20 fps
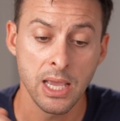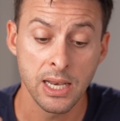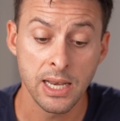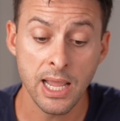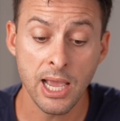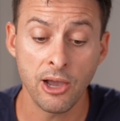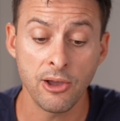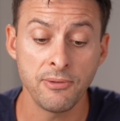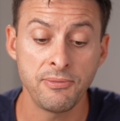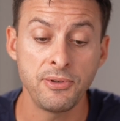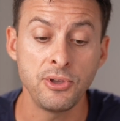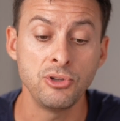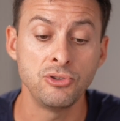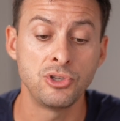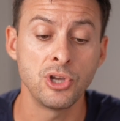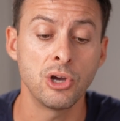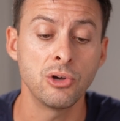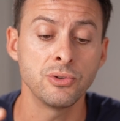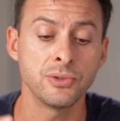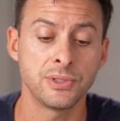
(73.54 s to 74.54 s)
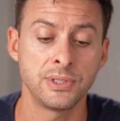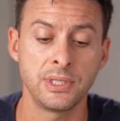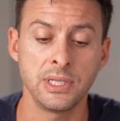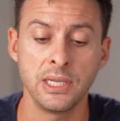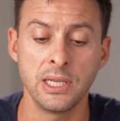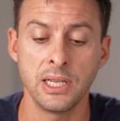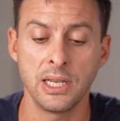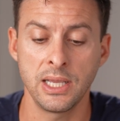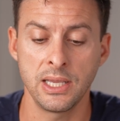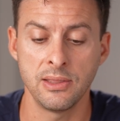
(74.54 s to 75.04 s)
Now, if you don't
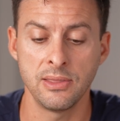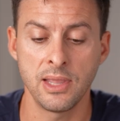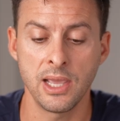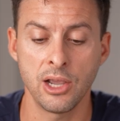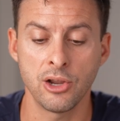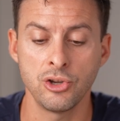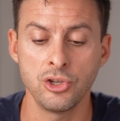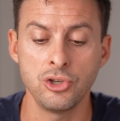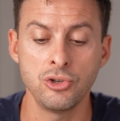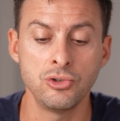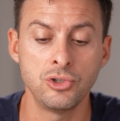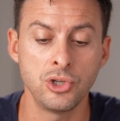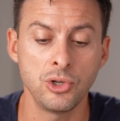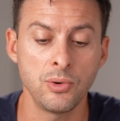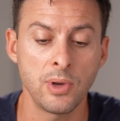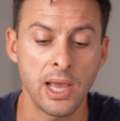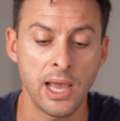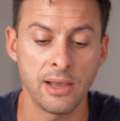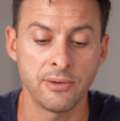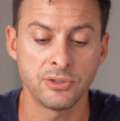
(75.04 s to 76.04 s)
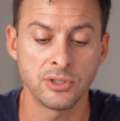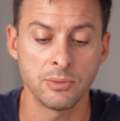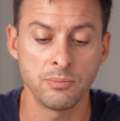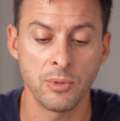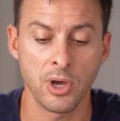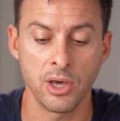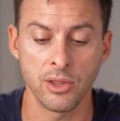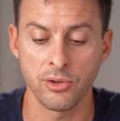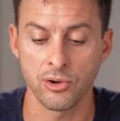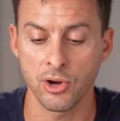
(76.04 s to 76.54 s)
see it in there, you do have
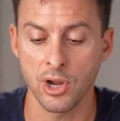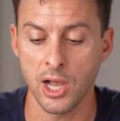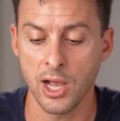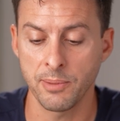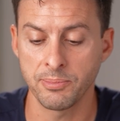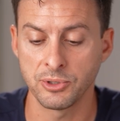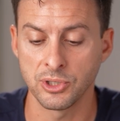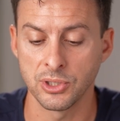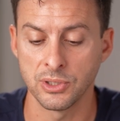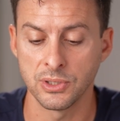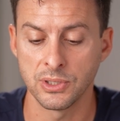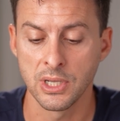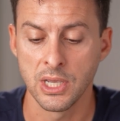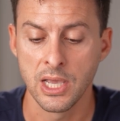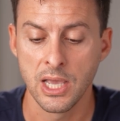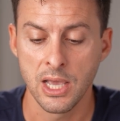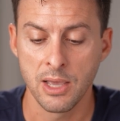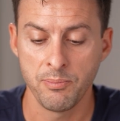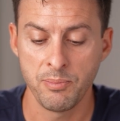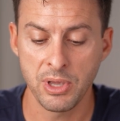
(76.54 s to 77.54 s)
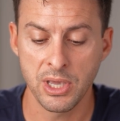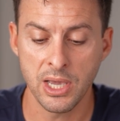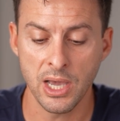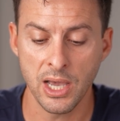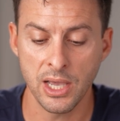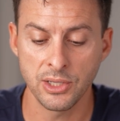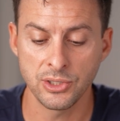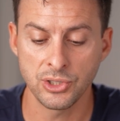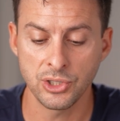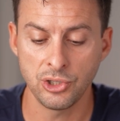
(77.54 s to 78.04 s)
some other options
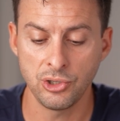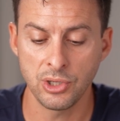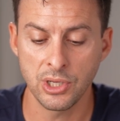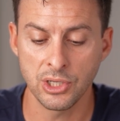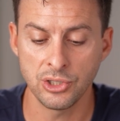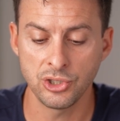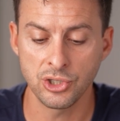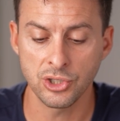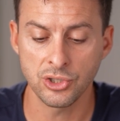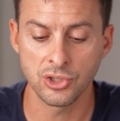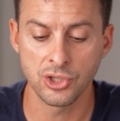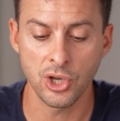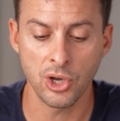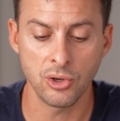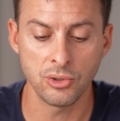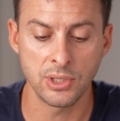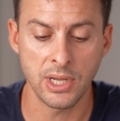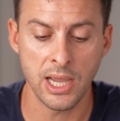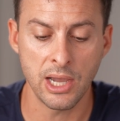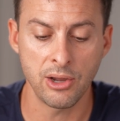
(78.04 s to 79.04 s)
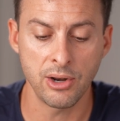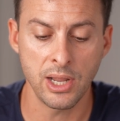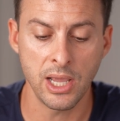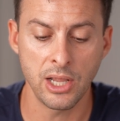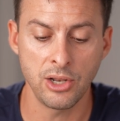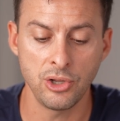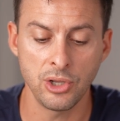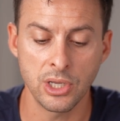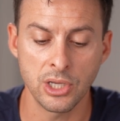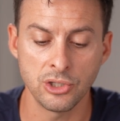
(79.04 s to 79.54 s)
because you can just go down
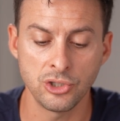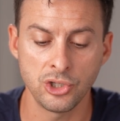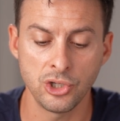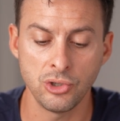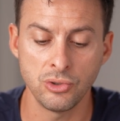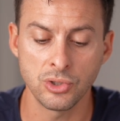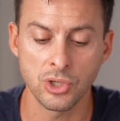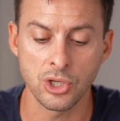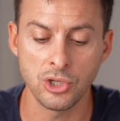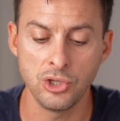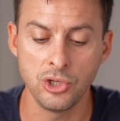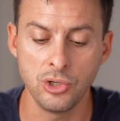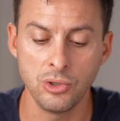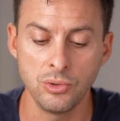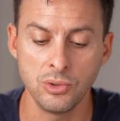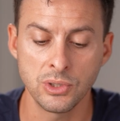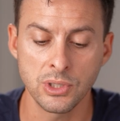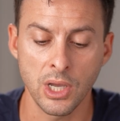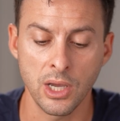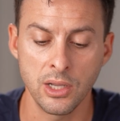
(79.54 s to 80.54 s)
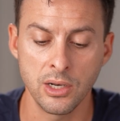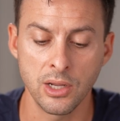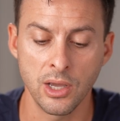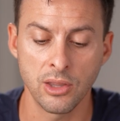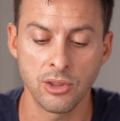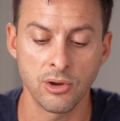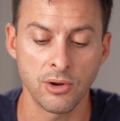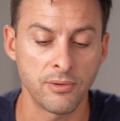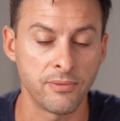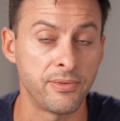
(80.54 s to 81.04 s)
and you can choose use
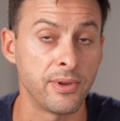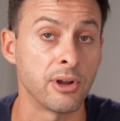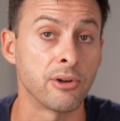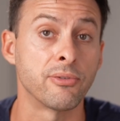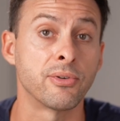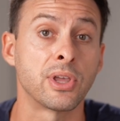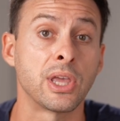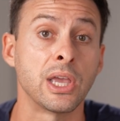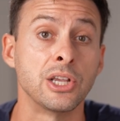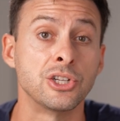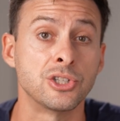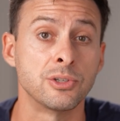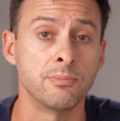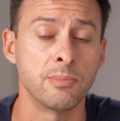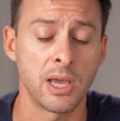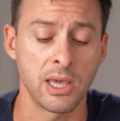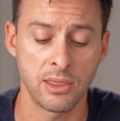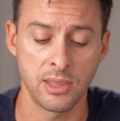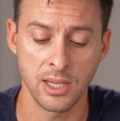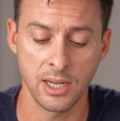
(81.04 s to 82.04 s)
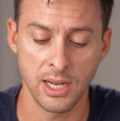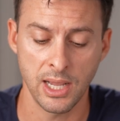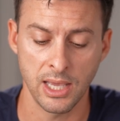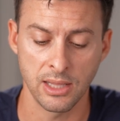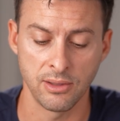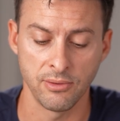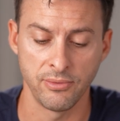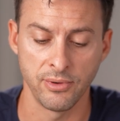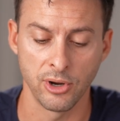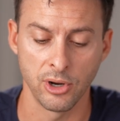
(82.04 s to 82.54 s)
another verification method
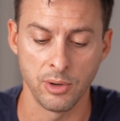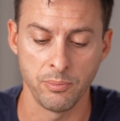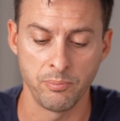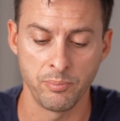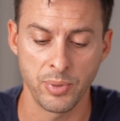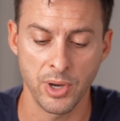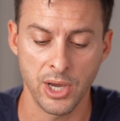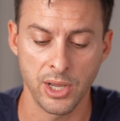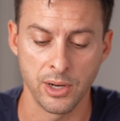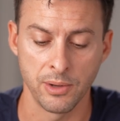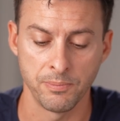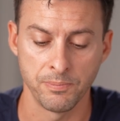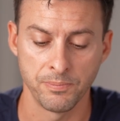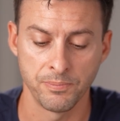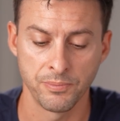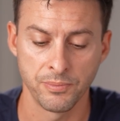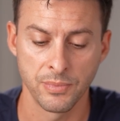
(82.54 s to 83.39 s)
at the very bottom.